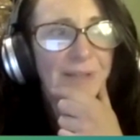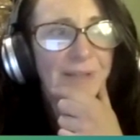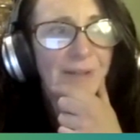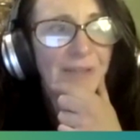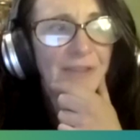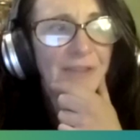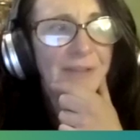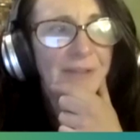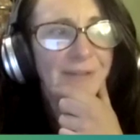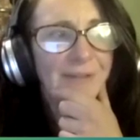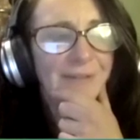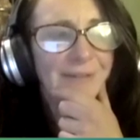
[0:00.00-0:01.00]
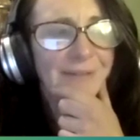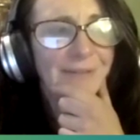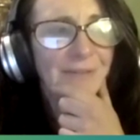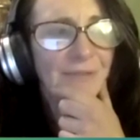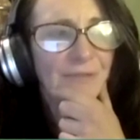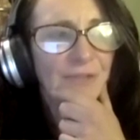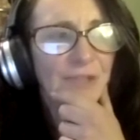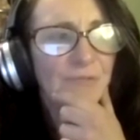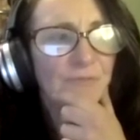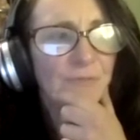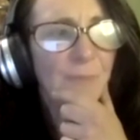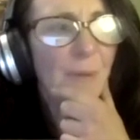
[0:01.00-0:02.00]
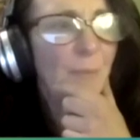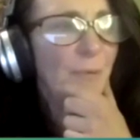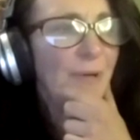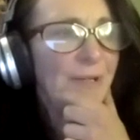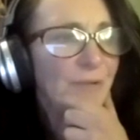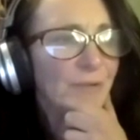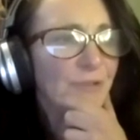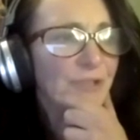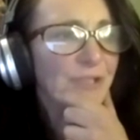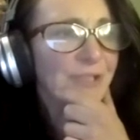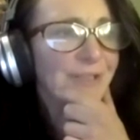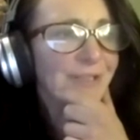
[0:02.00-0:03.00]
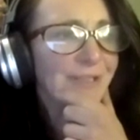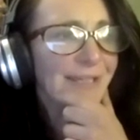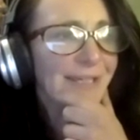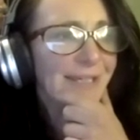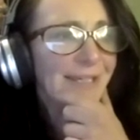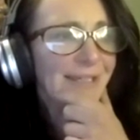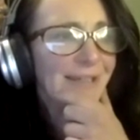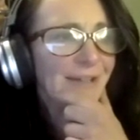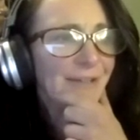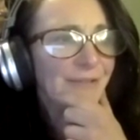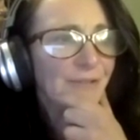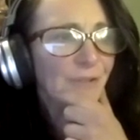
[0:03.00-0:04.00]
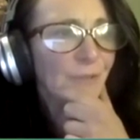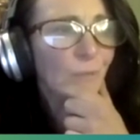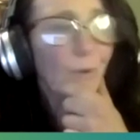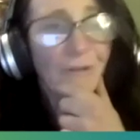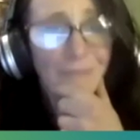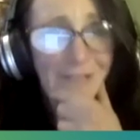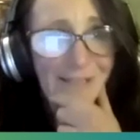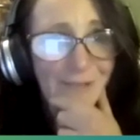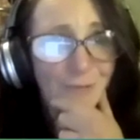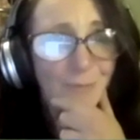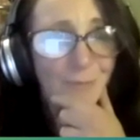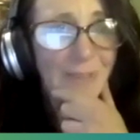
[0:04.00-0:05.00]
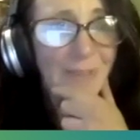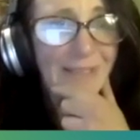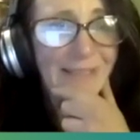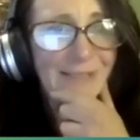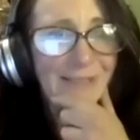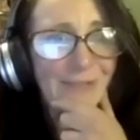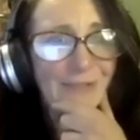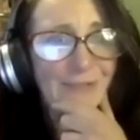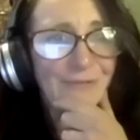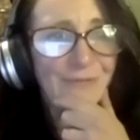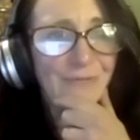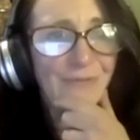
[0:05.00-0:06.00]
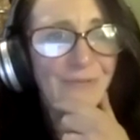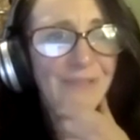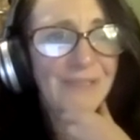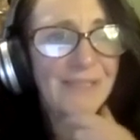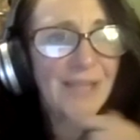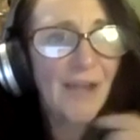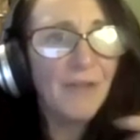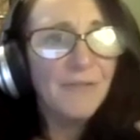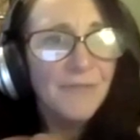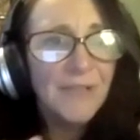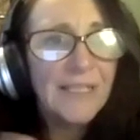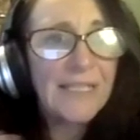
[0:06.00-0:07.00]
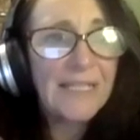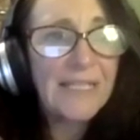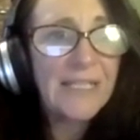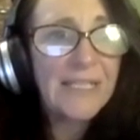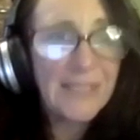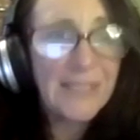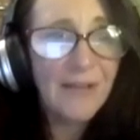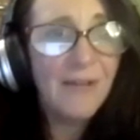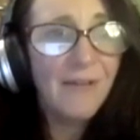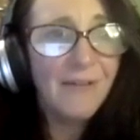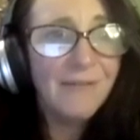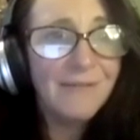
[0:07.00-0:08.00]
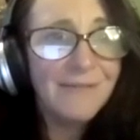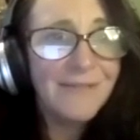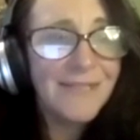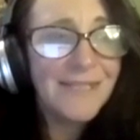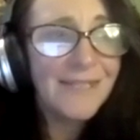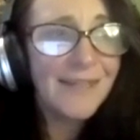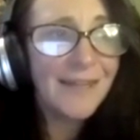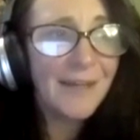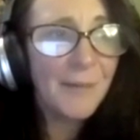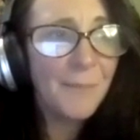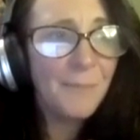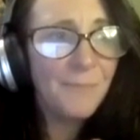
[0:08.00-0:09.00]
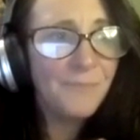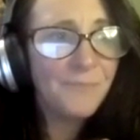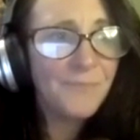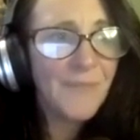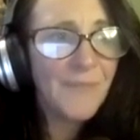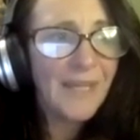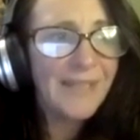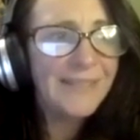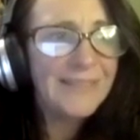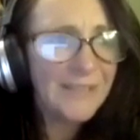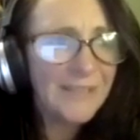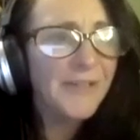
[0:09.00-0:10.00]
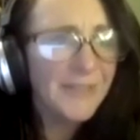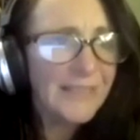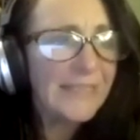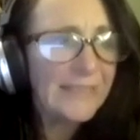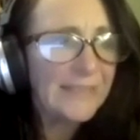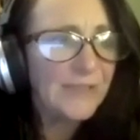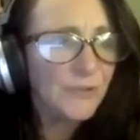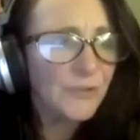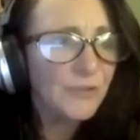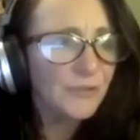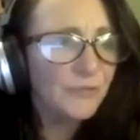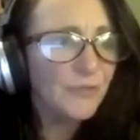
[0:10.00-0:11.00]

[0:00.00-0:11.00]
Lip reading: I think just remembering not to kind of look worried or be sort of overly concerned, and certainly to sort of